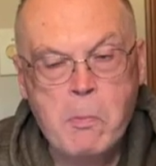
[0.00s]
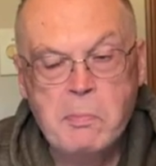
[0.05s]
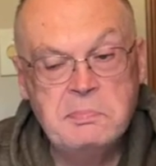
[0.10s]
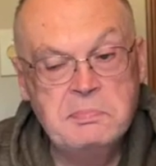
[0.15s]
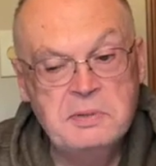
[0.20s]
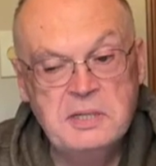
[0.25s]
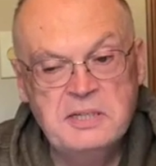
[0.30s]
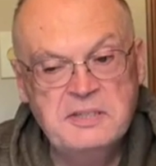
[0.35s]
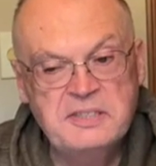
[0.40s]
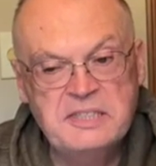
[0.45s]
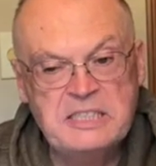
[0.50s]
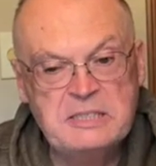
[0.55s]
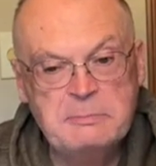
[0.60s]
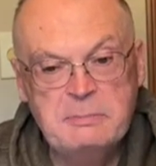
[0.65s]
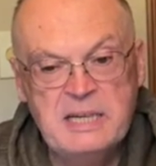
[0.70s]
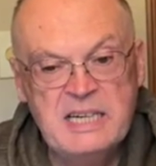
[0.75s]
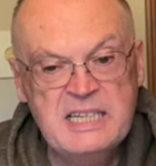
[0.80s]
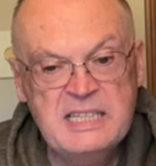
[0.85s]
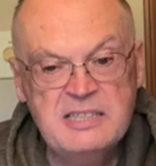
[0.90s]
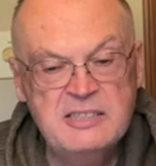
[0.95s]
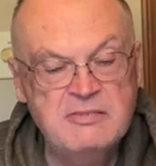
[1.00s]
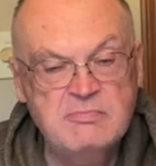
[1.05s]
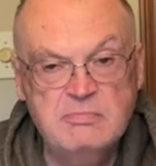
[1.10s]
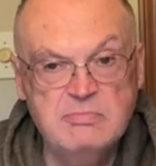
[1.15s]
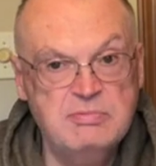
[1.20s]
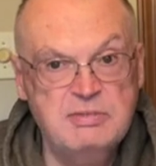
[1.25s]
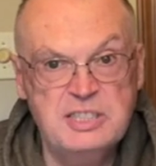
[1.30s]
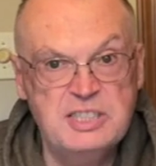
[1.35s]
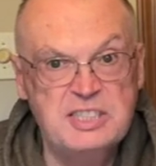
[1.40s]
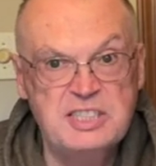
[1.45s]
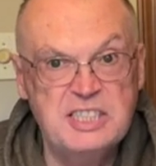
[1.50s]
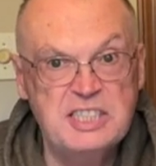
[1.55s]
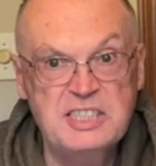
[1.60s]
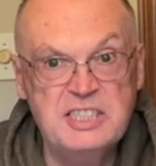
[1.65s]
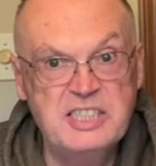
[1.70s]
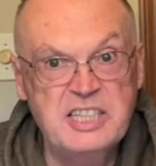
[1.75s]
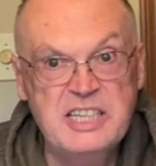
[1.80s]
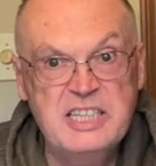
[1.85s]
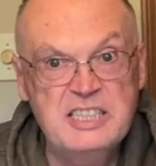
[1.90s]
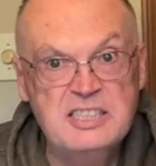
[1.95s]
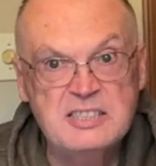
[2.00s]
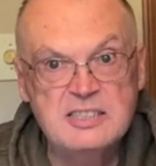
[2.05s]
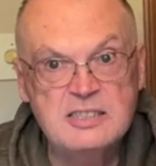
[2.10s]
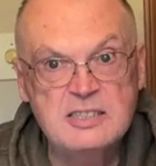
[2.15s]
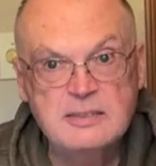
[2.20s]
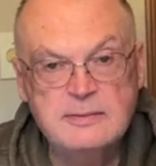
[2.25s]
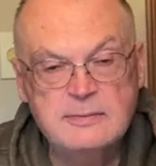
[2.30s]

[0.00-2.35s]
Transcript: Doesn't taste bad, it just doesn't taste.